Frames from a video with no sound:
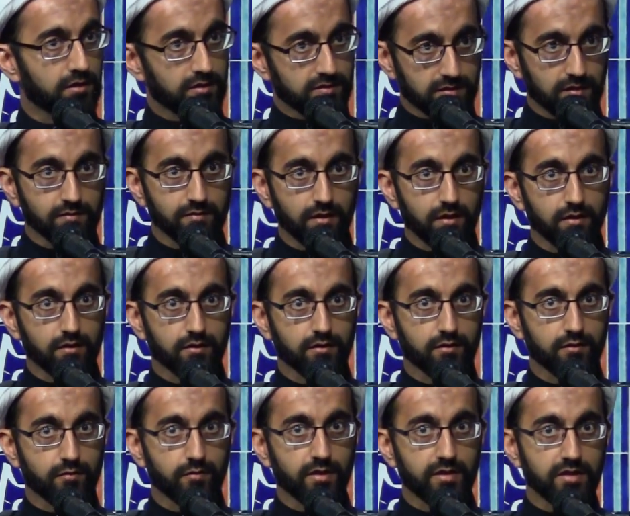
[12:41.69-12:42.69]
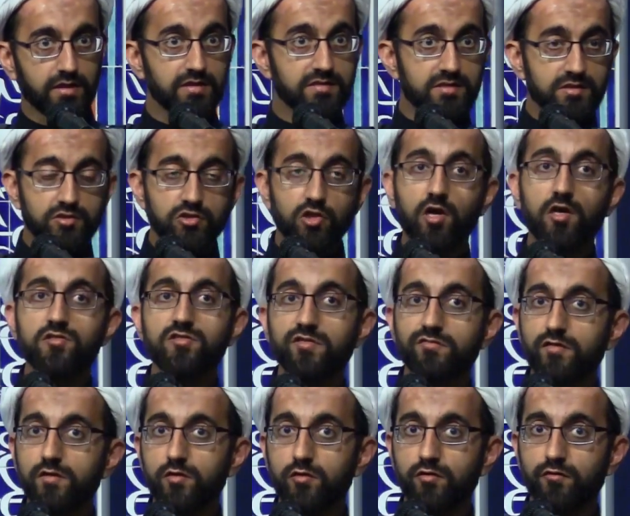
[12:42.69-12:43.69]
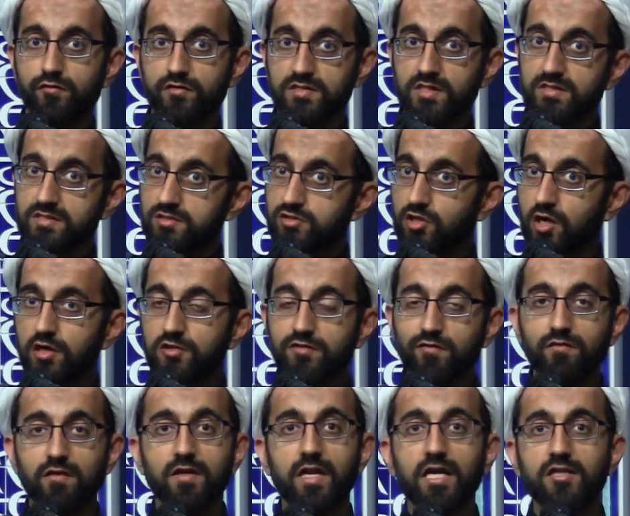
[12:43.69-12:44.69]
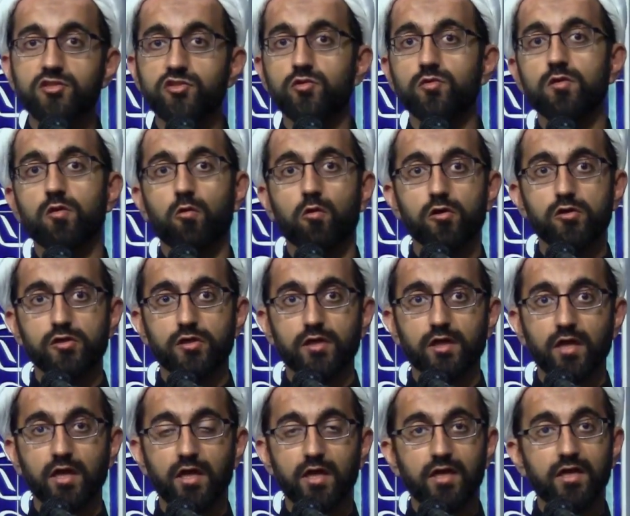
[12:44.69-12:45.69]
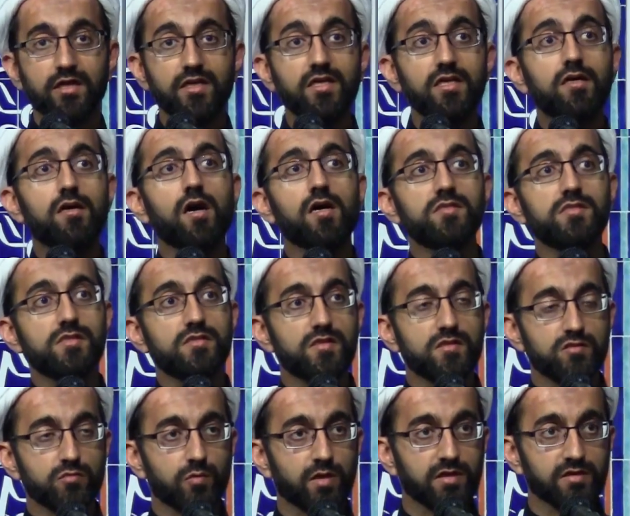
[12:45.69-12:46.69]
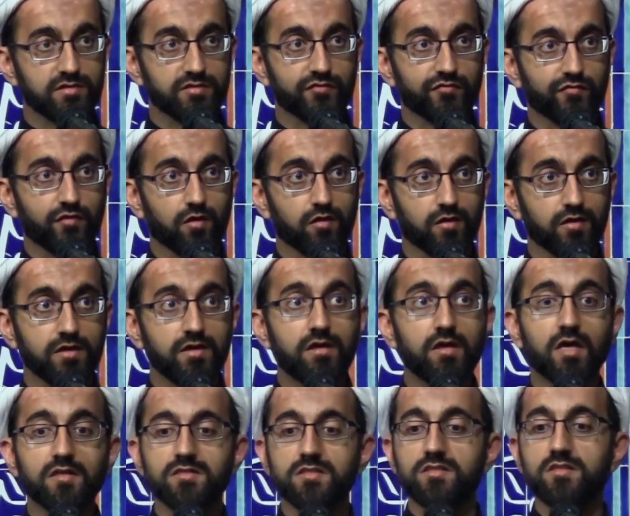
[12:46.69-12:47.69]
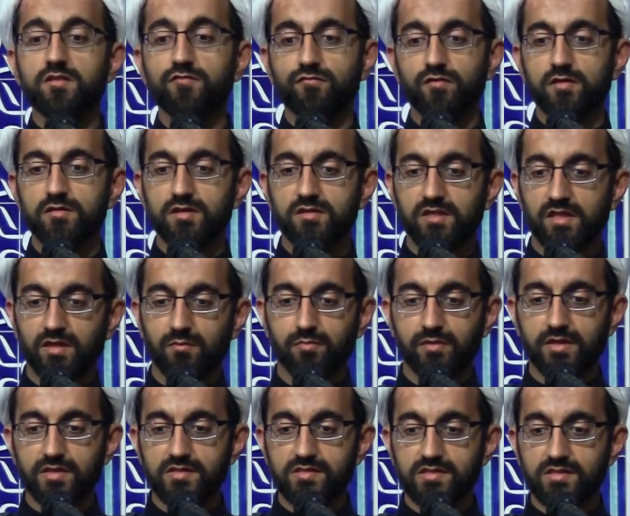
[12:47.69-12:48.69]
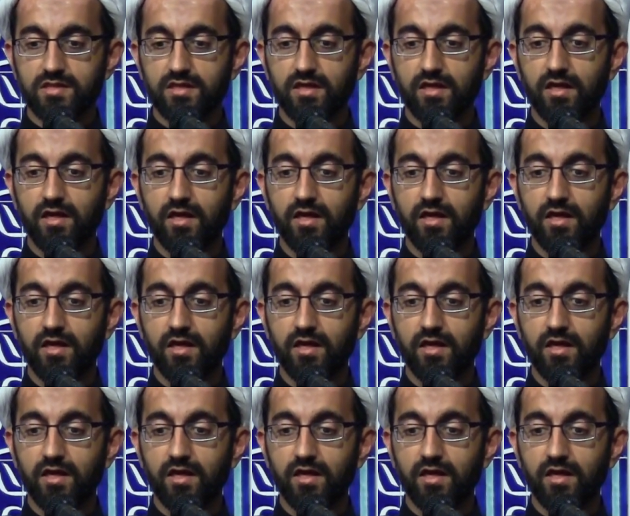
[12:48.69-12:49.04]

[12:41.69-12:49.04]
It's Allah, right? He's in charge of the universe. He's in charge of the natural order. He causes this rain to fall. He causes the flood to take place.